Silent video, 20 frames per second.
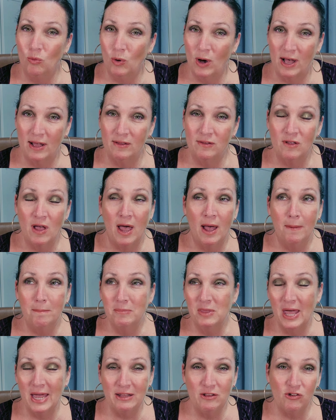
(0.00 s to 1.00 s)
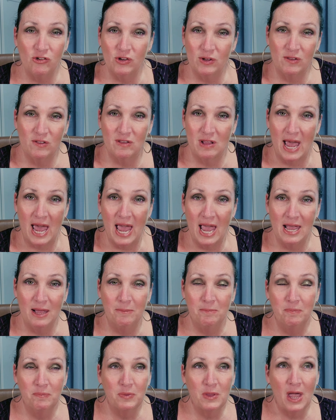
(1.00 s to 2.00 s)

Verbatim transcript: was, let's just say